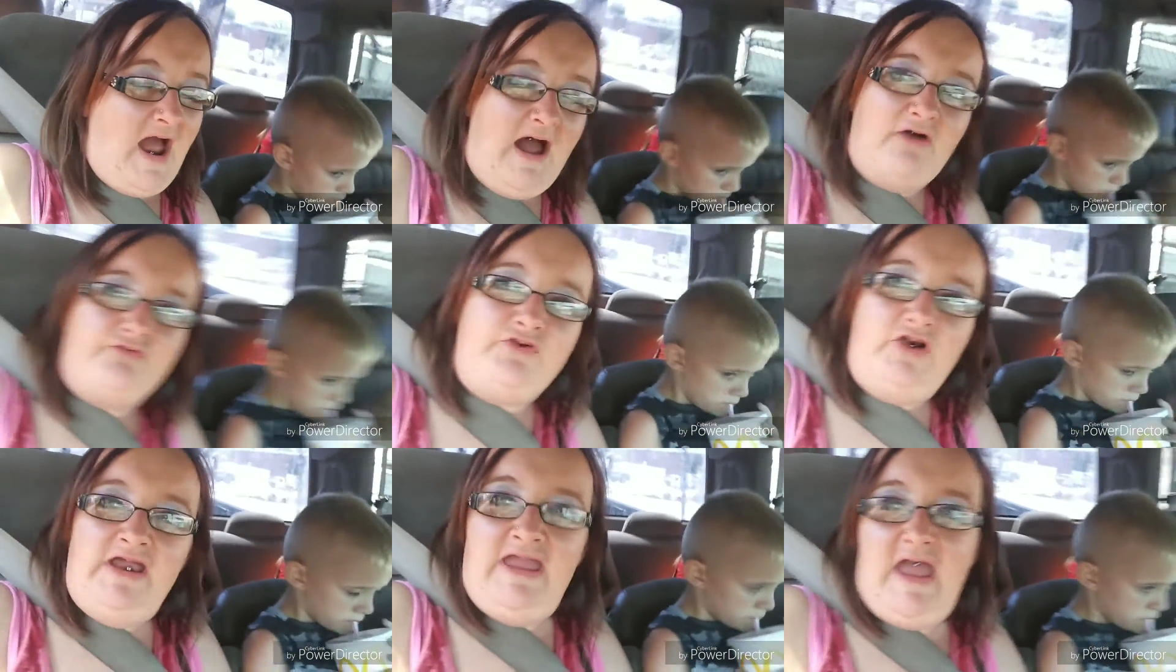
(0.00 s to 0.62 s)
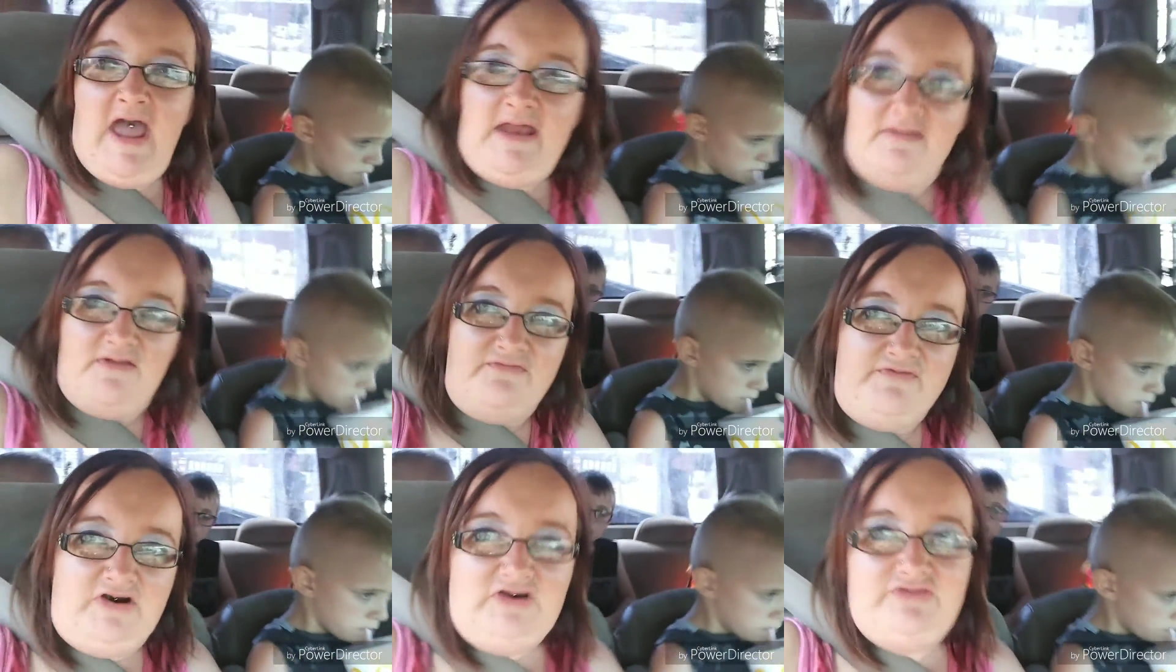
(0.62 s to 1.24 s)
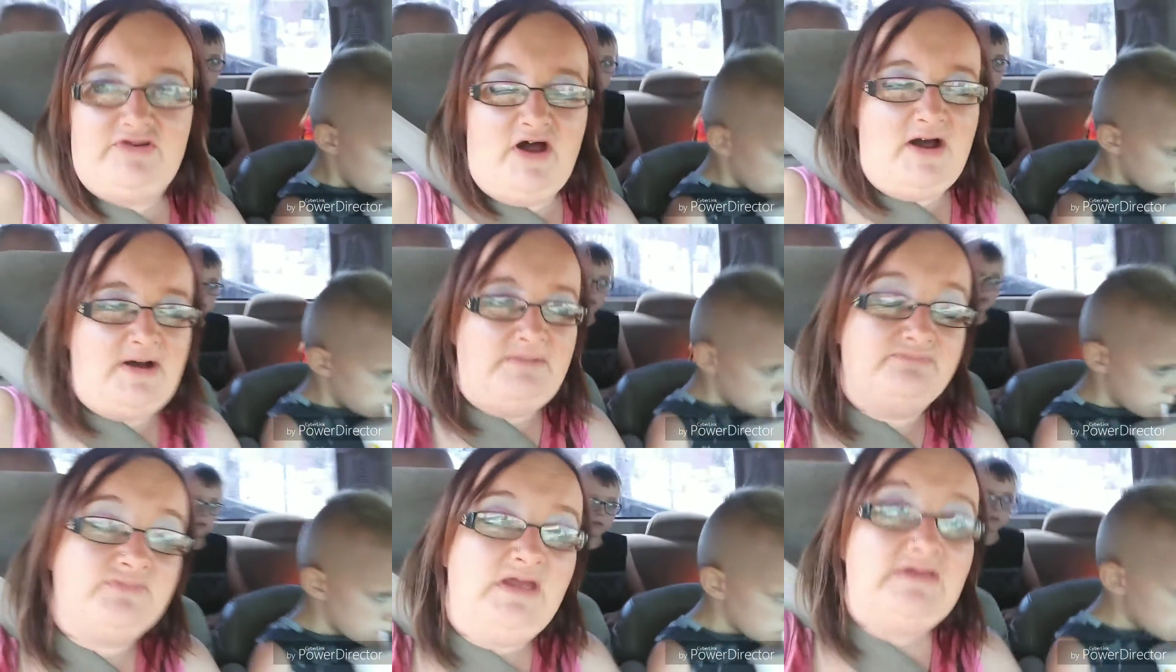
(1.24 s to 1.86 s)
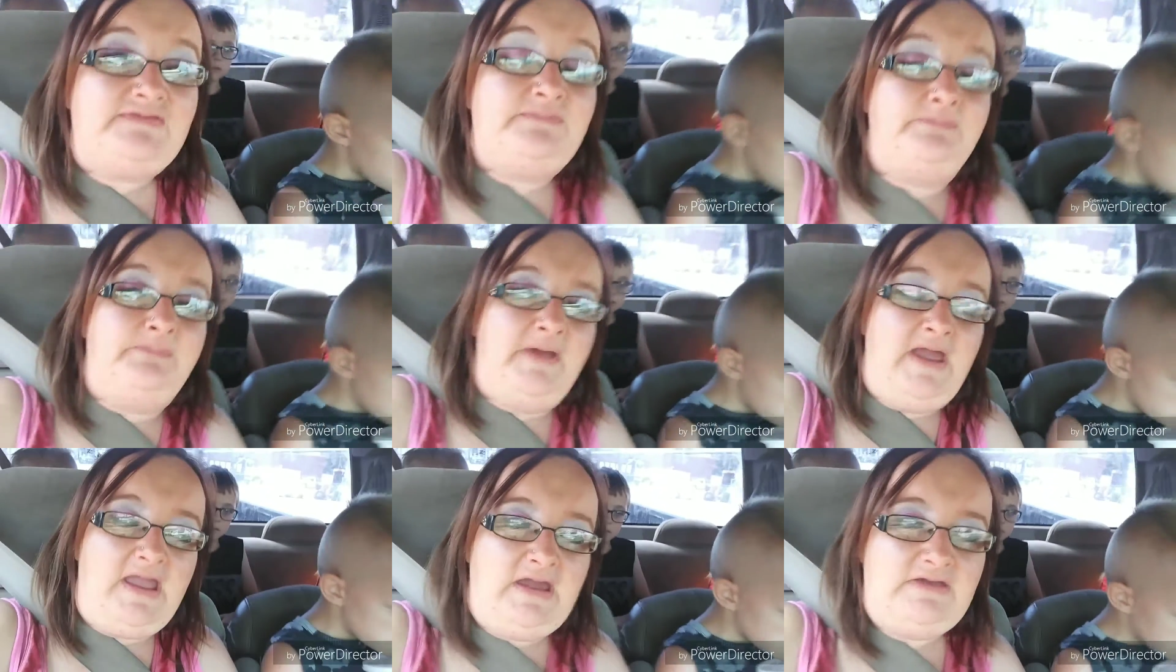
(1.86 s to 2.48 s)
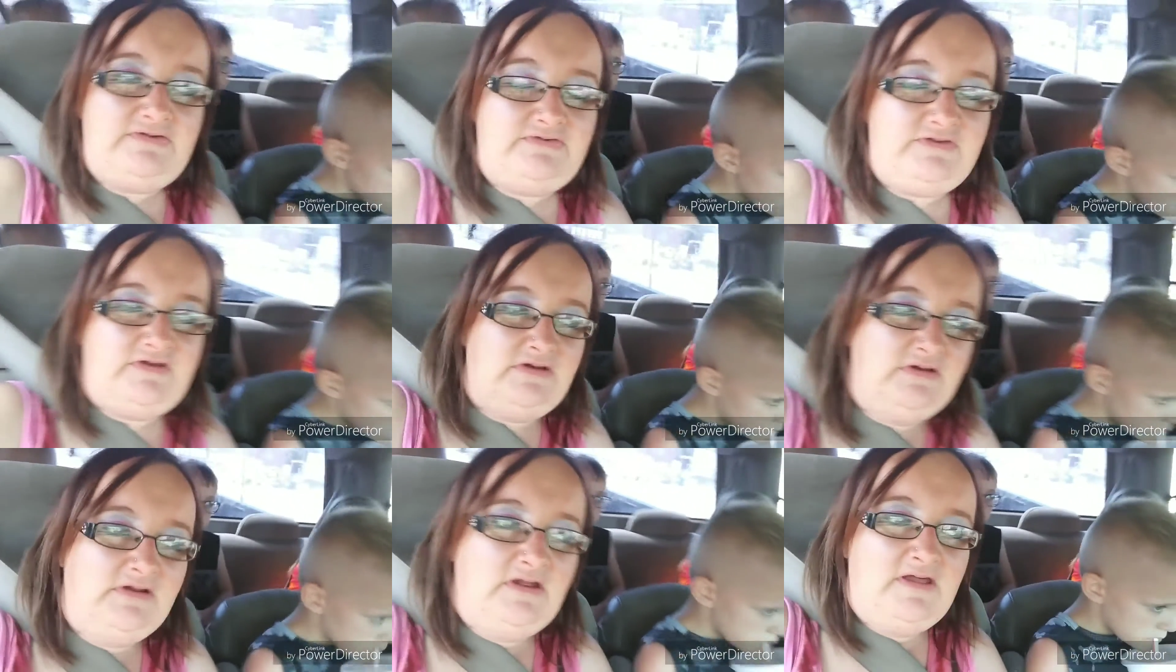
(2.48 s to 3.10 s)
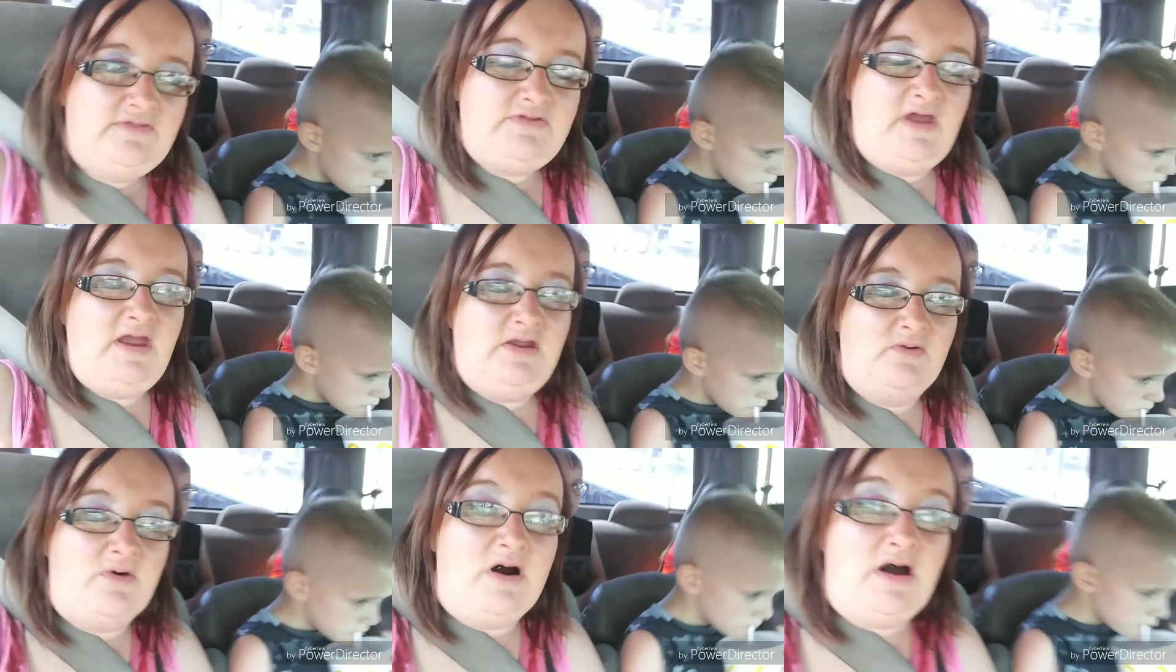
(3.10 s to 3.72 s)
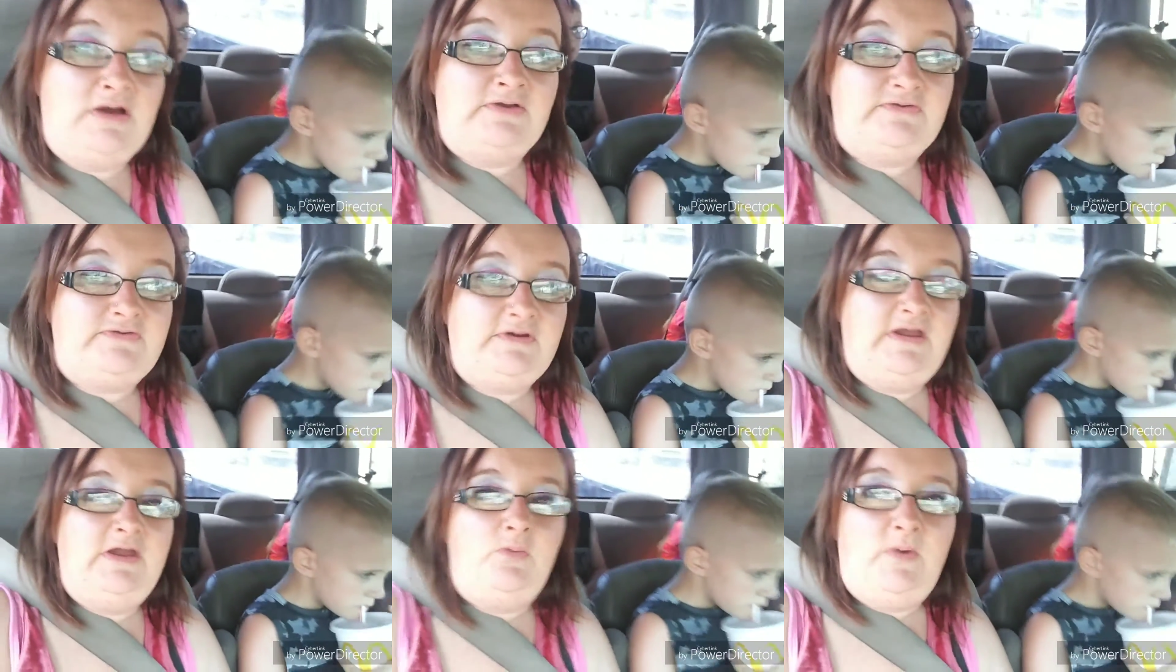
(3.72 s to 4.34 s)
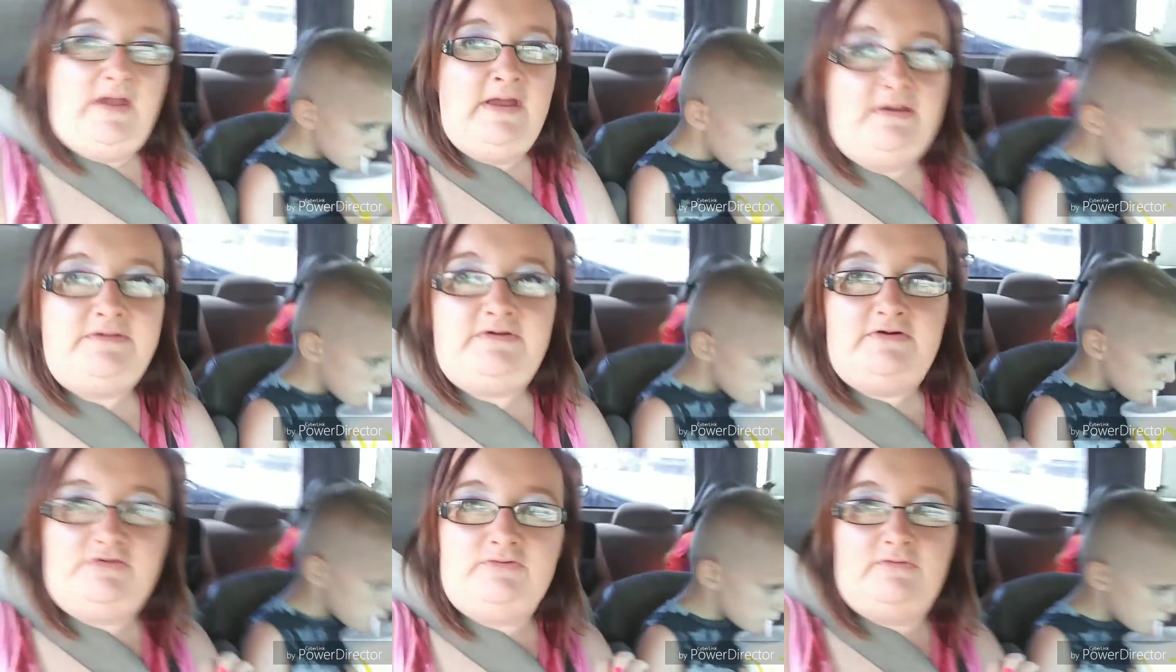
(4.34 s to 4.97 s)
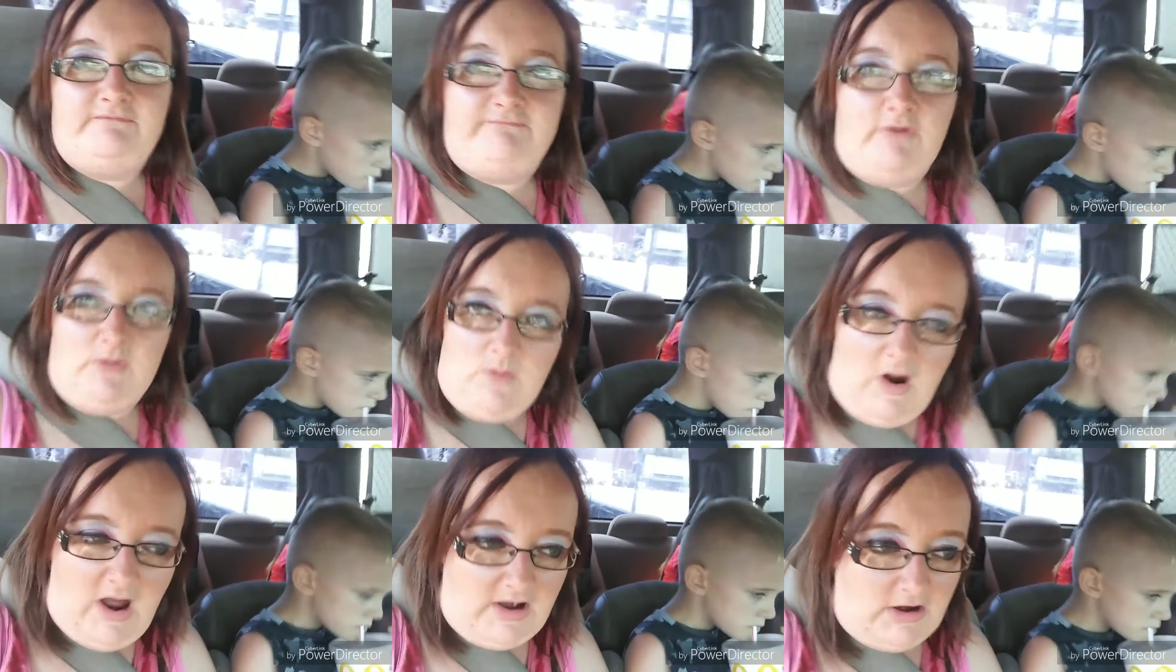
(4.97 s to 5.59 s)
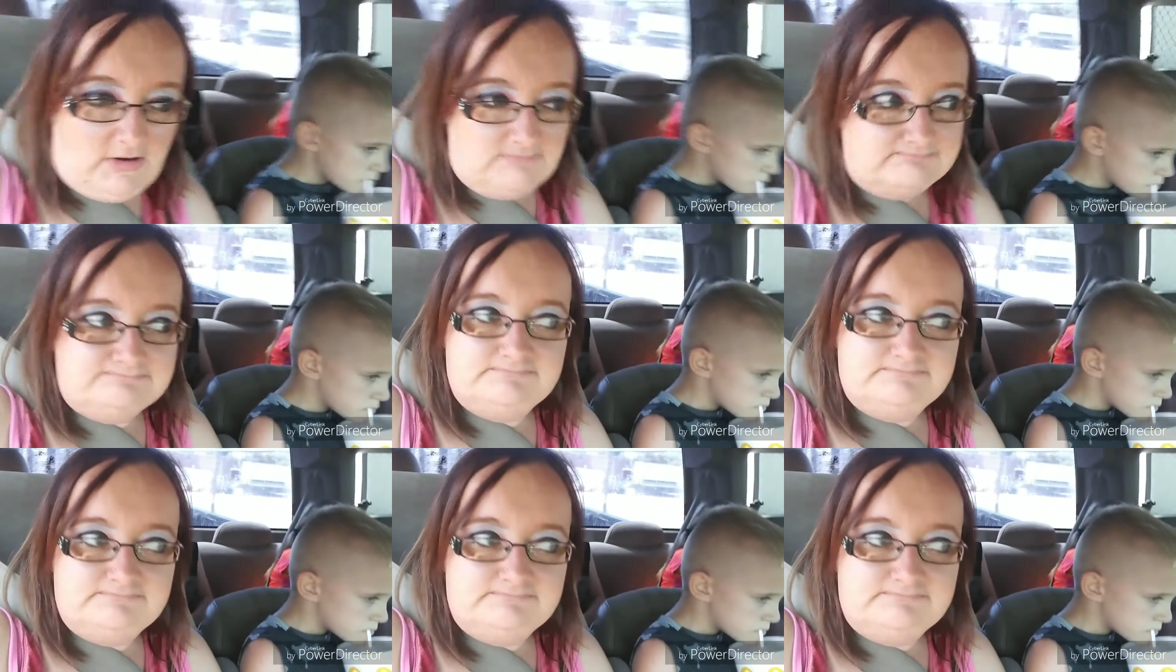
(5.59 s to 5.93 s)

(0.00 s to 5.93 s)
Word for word: after he ate it the first time, his biggest thing was he went for water.